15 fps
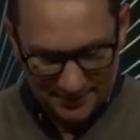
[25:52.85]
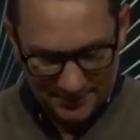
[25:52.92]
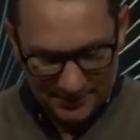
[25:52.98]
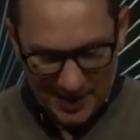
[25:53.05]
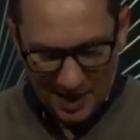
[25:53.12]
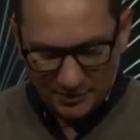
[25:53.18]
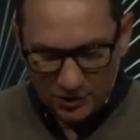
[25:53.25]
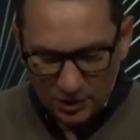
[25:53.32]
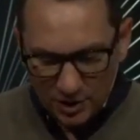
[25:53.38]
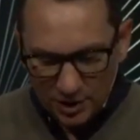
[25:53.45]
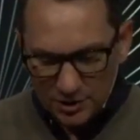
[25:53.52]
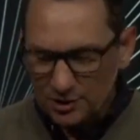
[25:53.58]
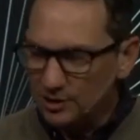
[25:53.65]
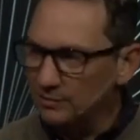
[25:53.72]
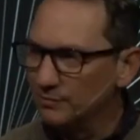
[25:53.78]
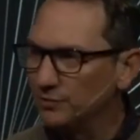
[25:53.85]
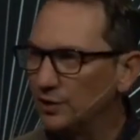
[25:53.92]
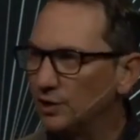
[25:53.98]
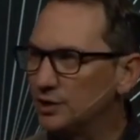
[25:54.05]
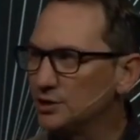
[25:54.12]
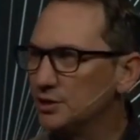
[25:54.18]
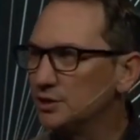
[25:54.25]
After his
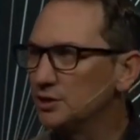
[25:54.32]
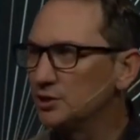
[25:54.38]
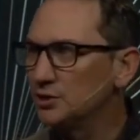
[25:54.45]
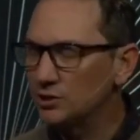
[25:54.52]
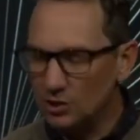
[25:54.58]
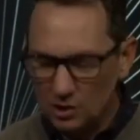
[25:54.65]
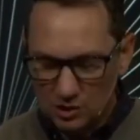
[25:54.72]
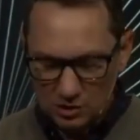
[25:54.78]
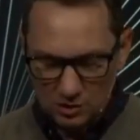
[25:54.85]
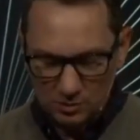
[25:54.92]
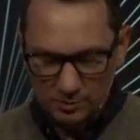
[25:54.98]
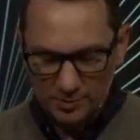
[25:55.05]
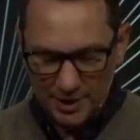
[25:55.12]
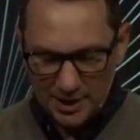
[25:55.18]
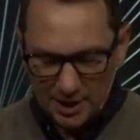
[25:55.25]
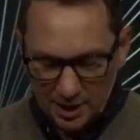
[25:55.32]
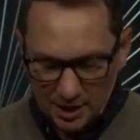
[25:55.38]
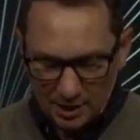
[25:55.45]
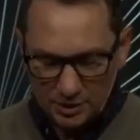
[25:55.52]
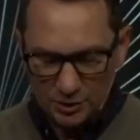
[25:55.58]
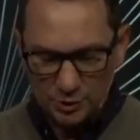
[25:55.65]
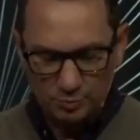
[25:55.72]
conversion, Saul
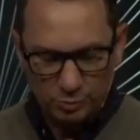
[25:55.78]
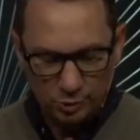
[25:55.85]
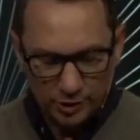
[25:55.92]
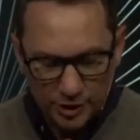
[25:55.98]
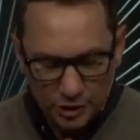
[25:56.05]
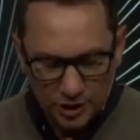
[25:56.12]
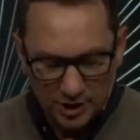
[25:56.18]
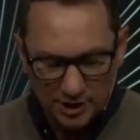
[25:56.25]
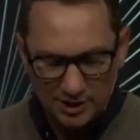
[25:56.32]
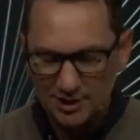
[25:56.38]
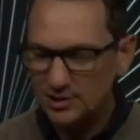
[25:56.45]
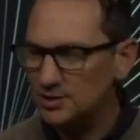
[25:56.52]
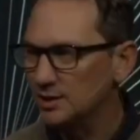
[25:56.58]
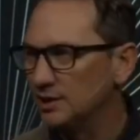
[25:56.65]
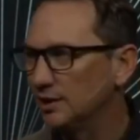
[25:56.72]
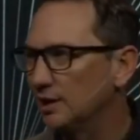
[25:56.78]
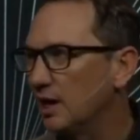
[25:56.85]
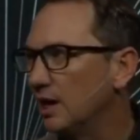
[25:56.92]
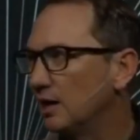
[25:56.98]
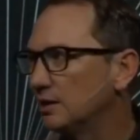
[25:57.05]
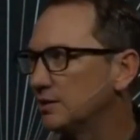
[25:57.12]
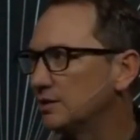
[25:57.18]
begins preaching in the
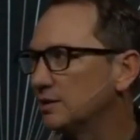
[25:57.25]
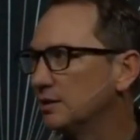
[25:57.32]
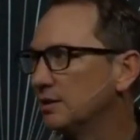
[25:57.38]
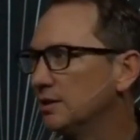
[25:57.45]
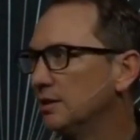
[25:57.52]
synagogues.